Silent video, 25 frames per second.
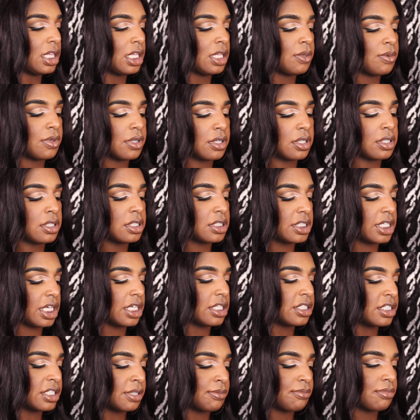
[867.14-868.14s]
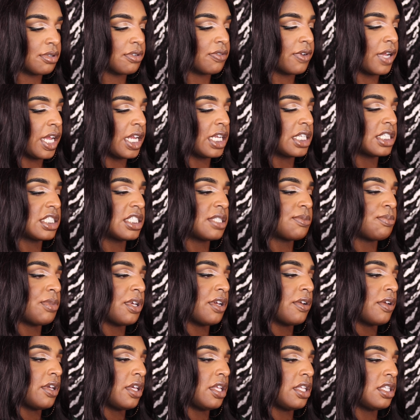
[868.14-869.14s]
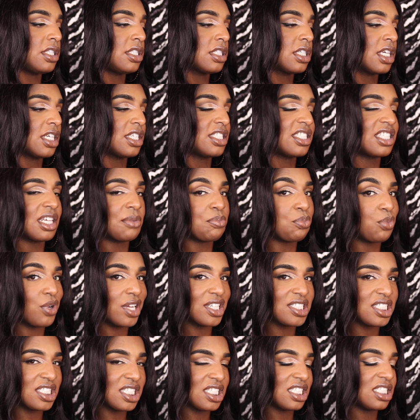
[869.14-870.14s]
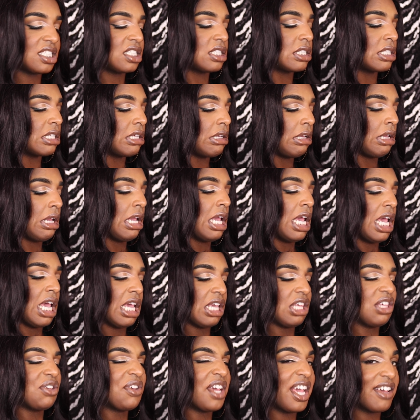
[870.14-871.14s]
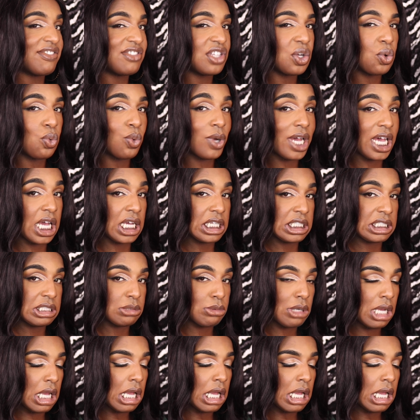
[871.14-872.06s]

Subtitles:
then we're going to take some Hawaiian spirits because some brushes you have to wash.